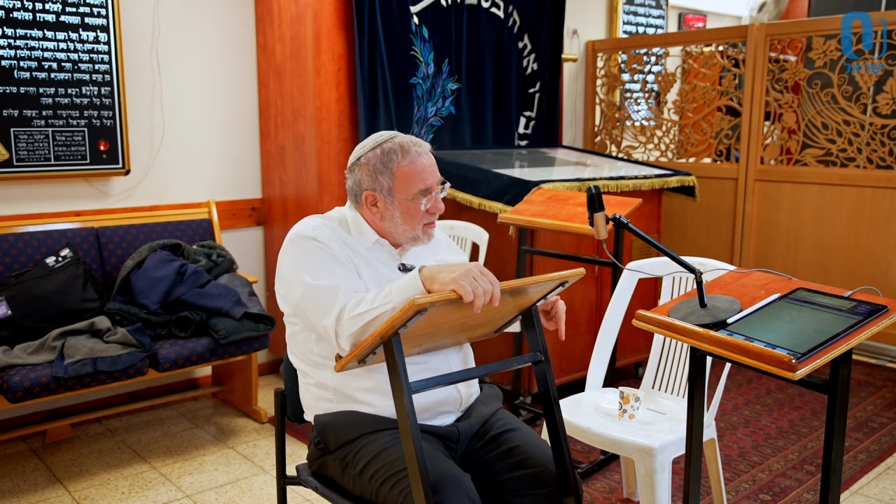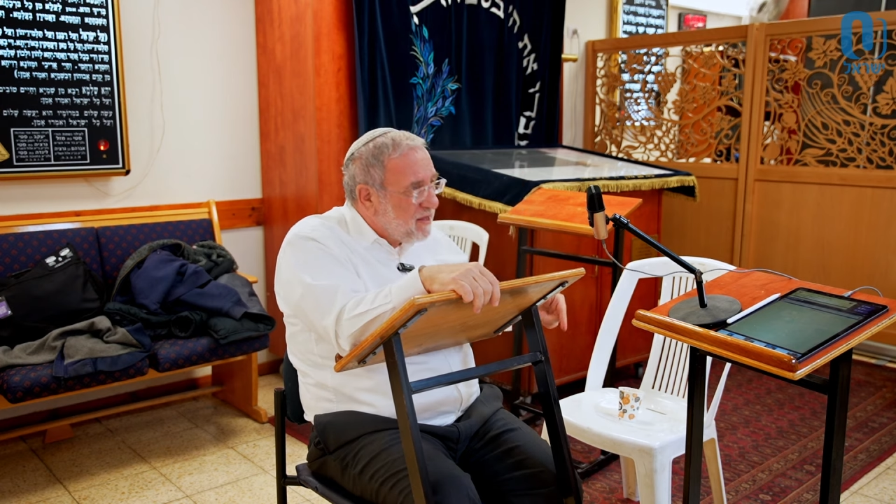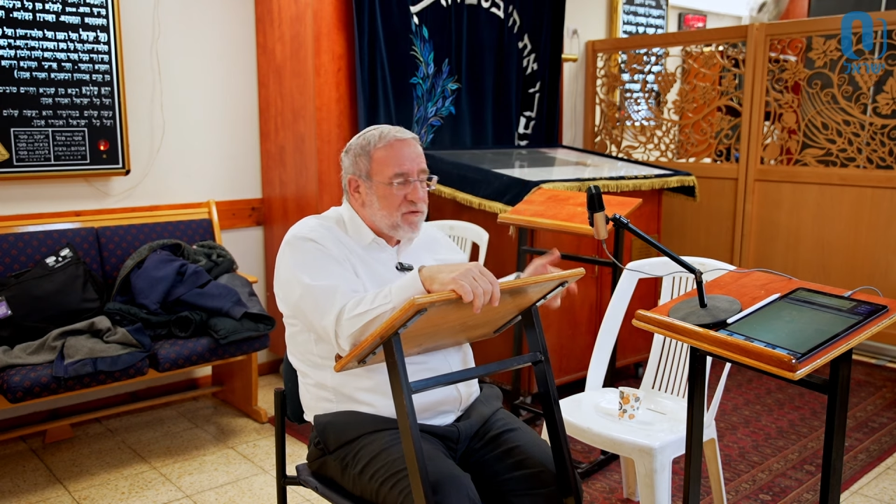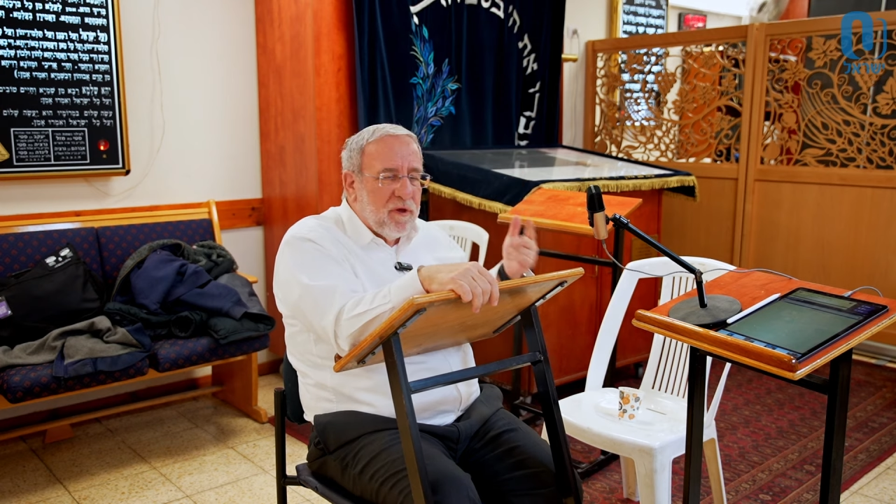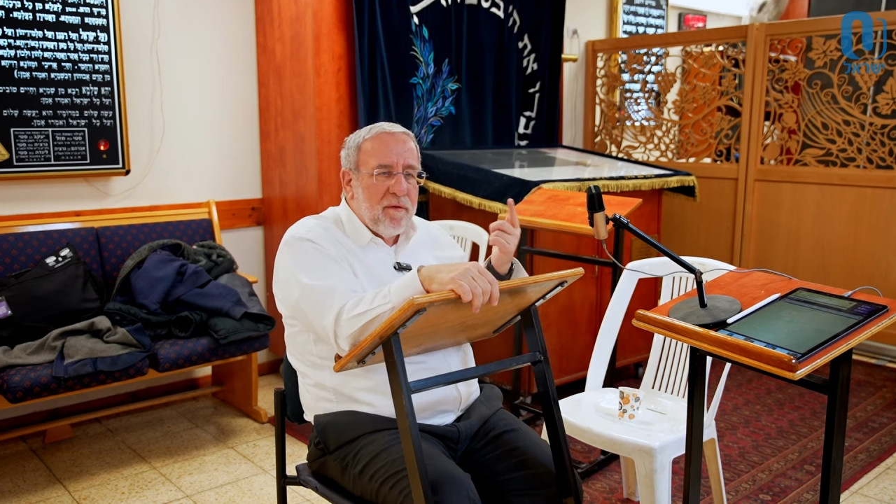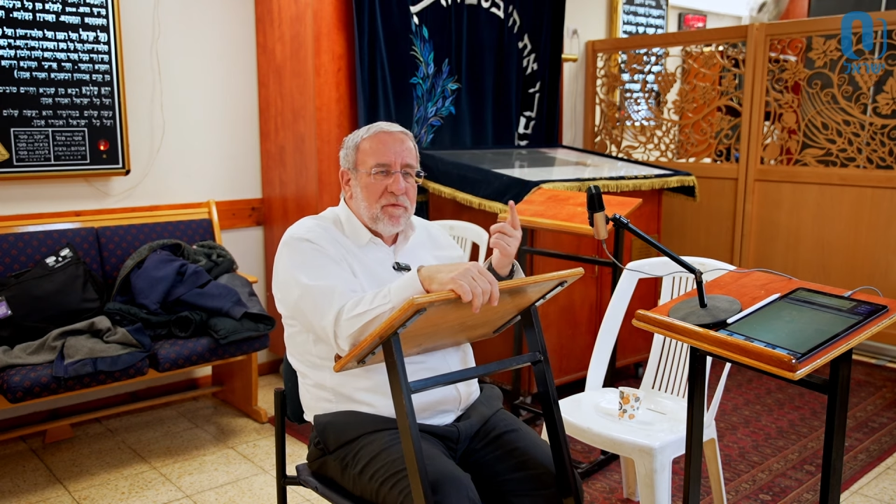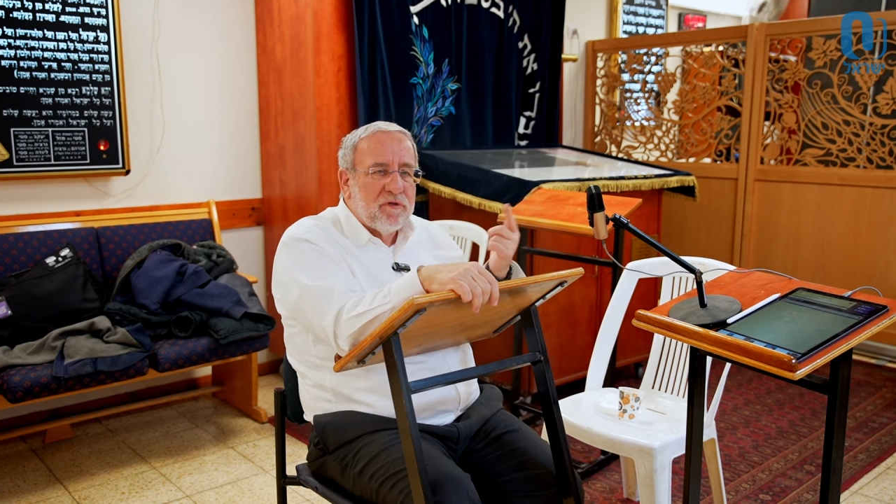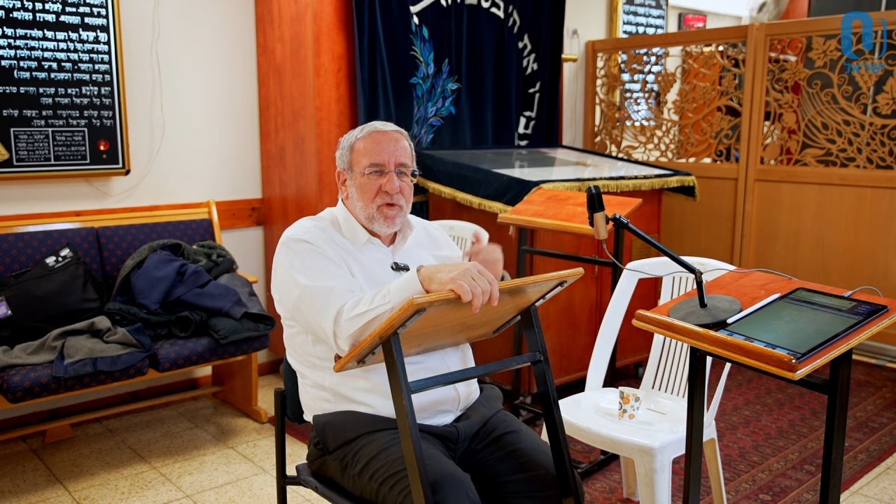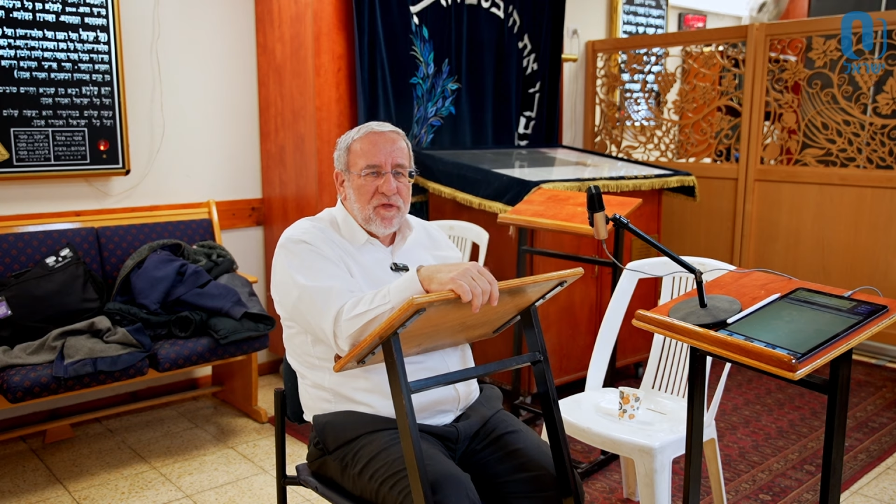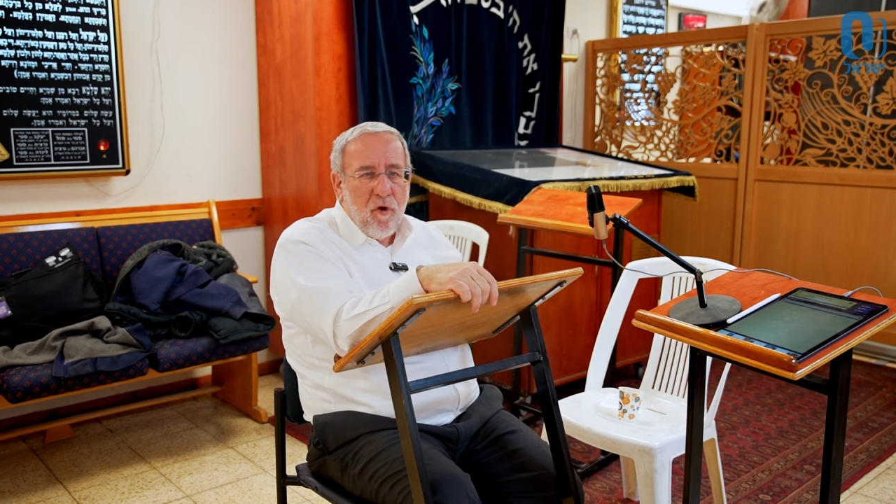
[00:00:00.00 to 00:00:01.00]
That
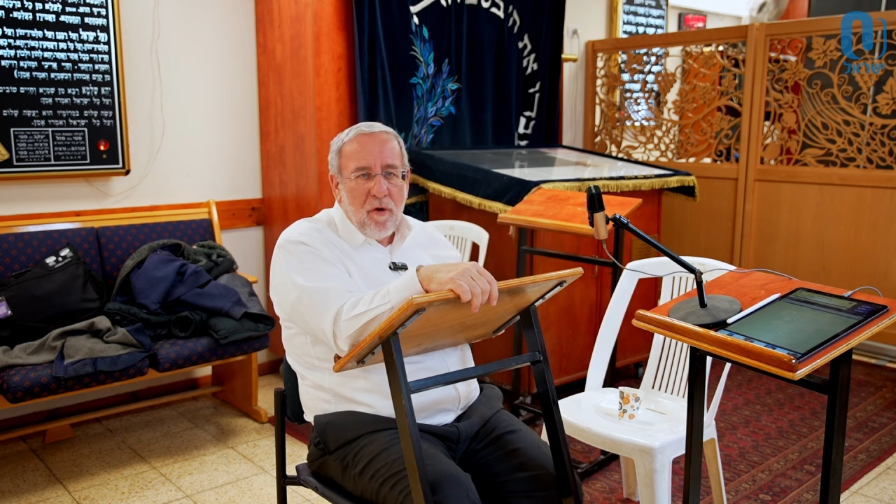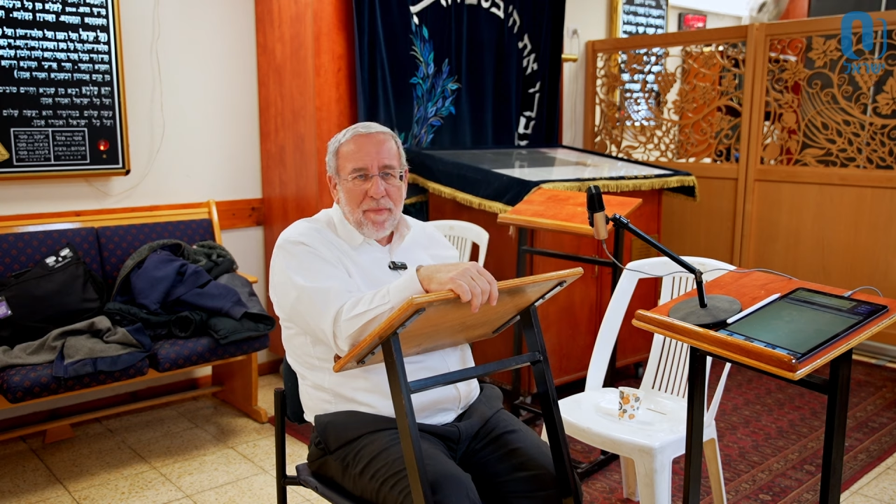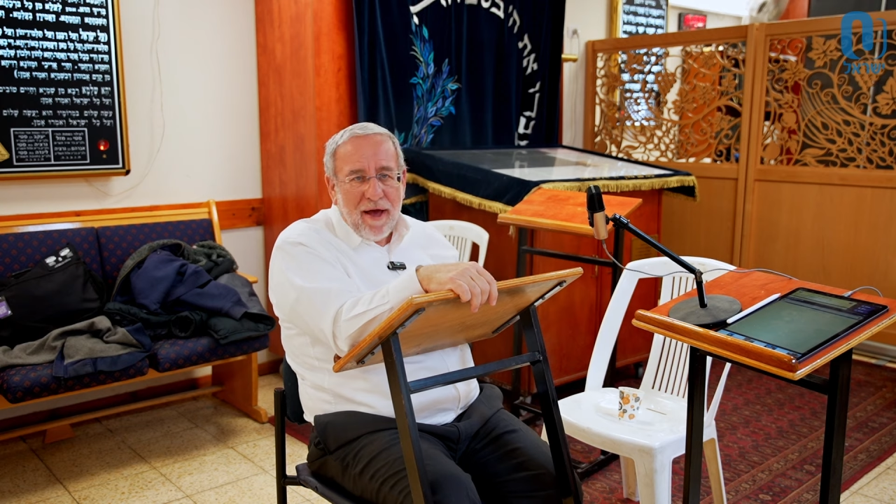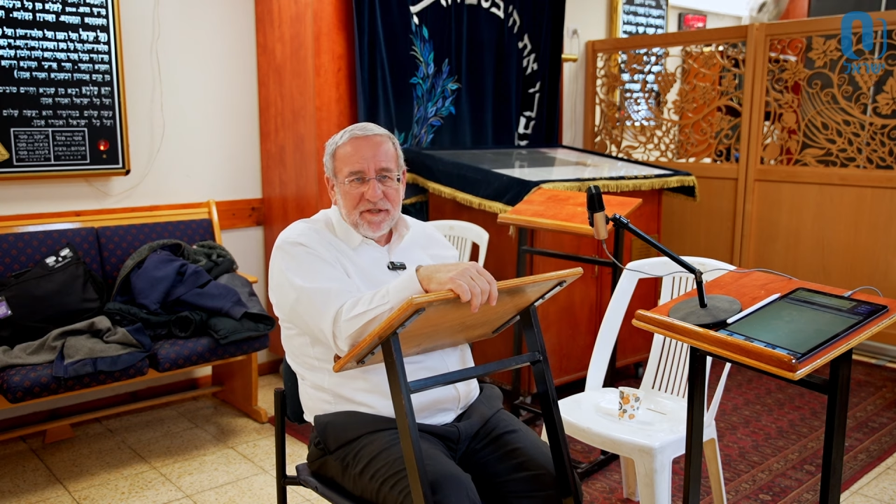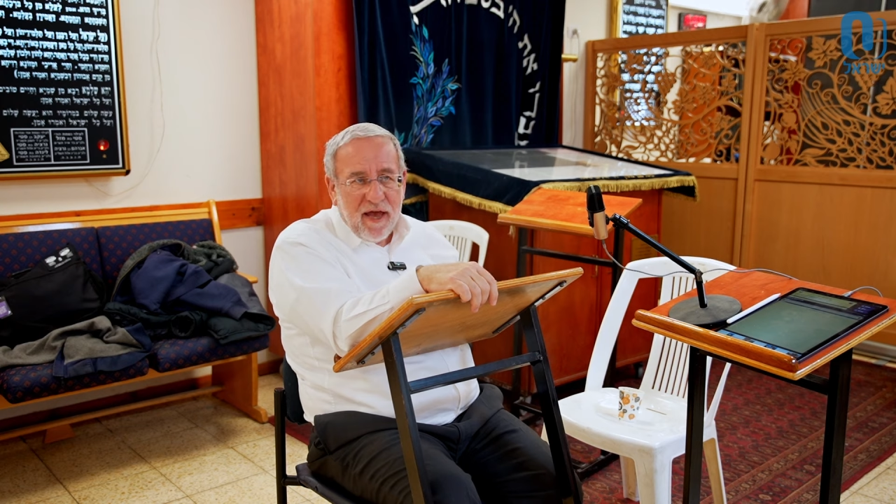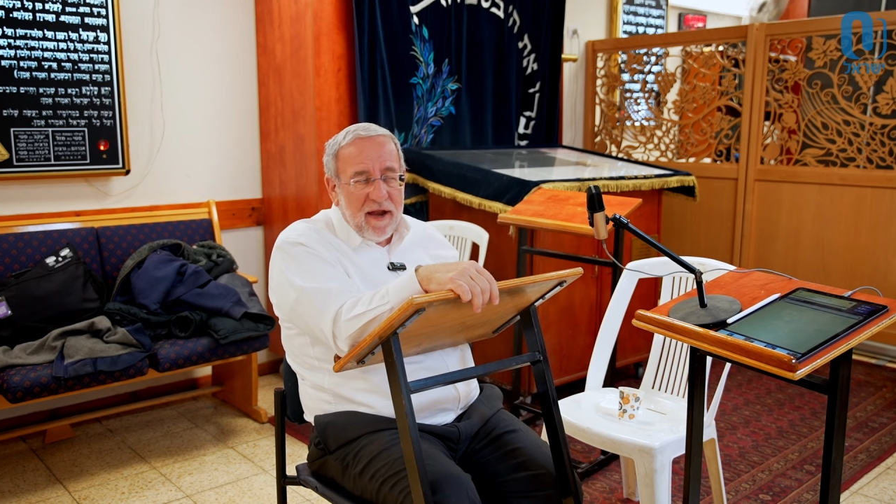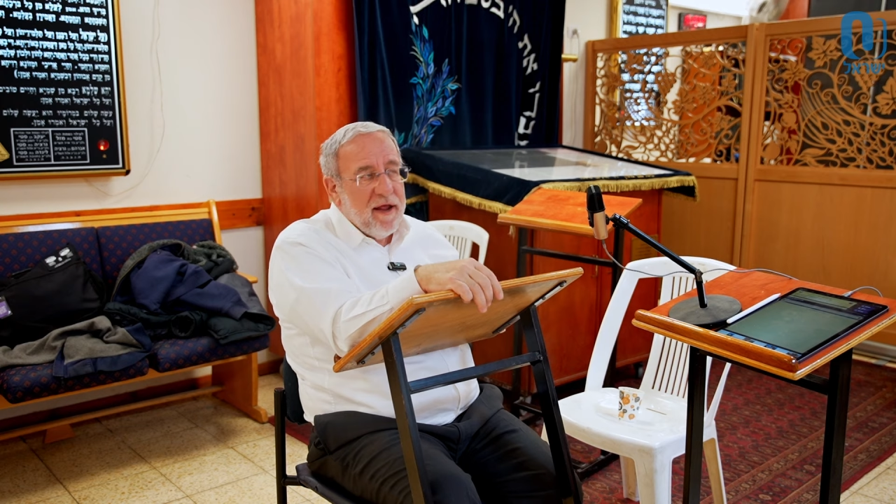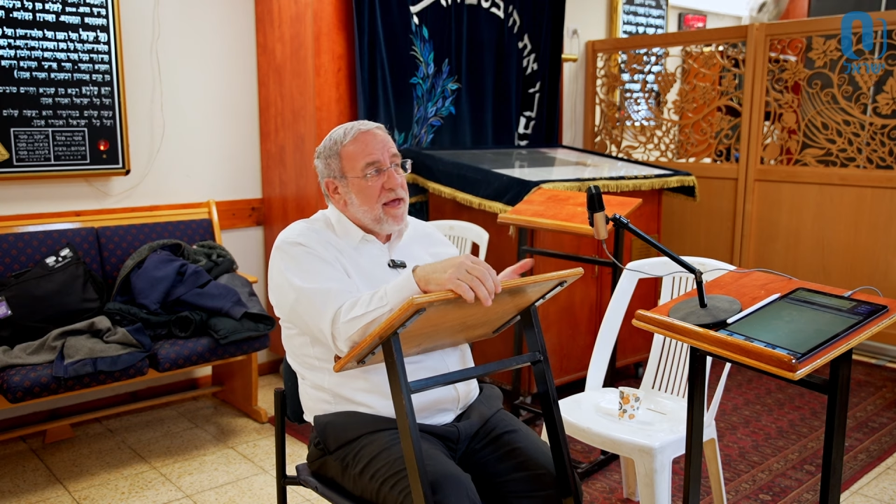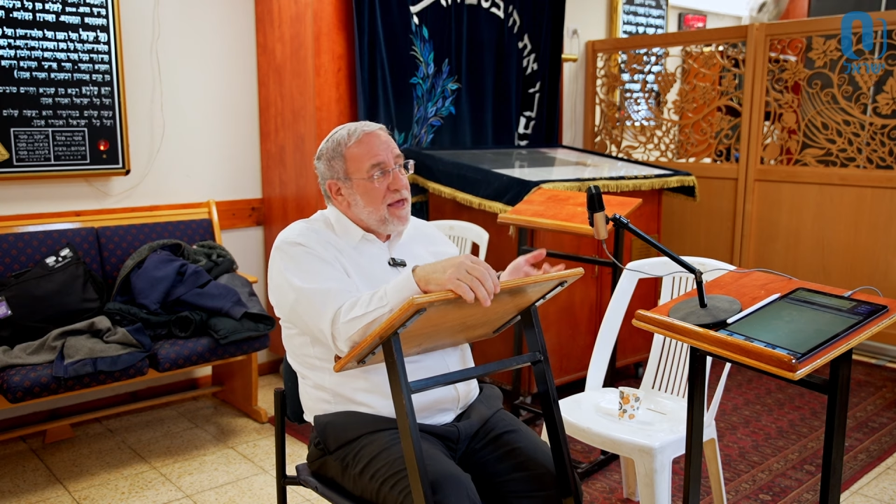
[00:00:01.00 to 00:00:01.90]
was what the Rabbi said.